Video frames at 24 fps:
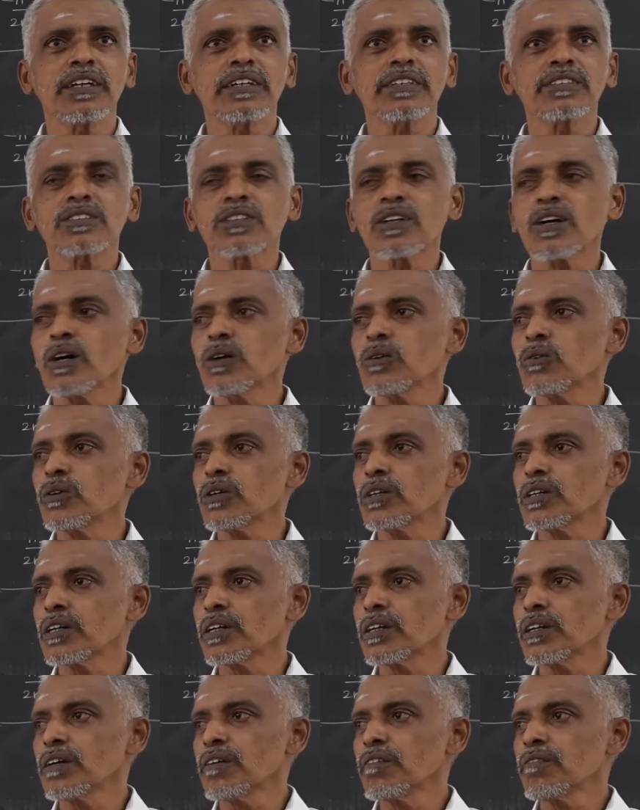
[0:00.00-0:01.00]
I saw one
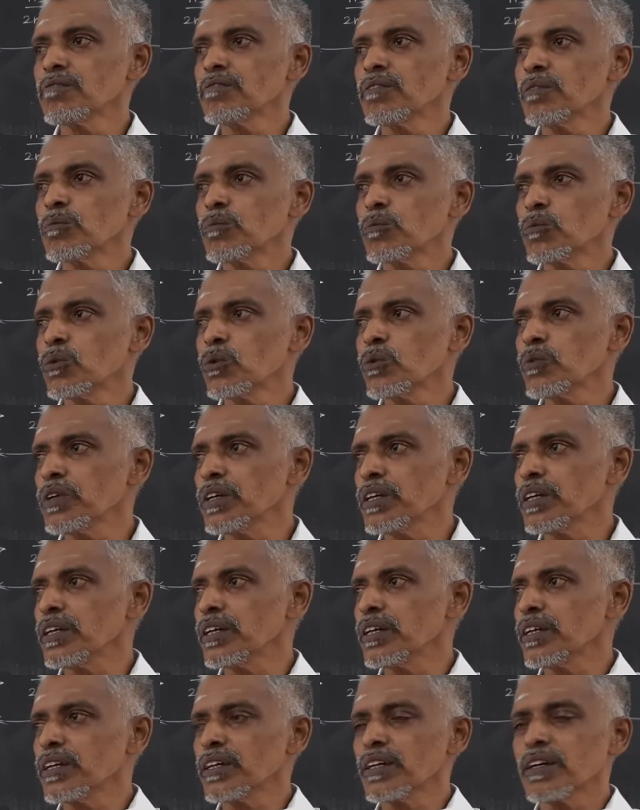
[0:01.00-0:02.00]
movie
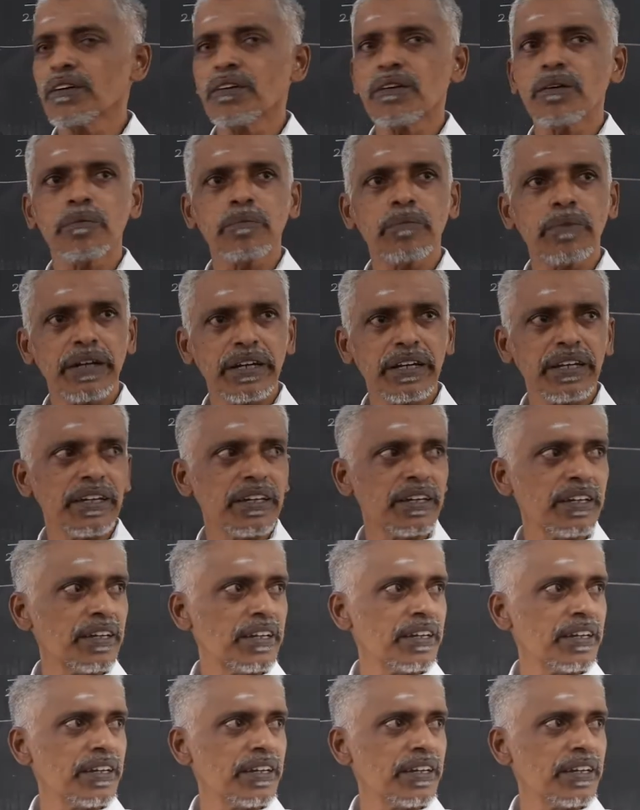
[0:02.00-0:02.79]
by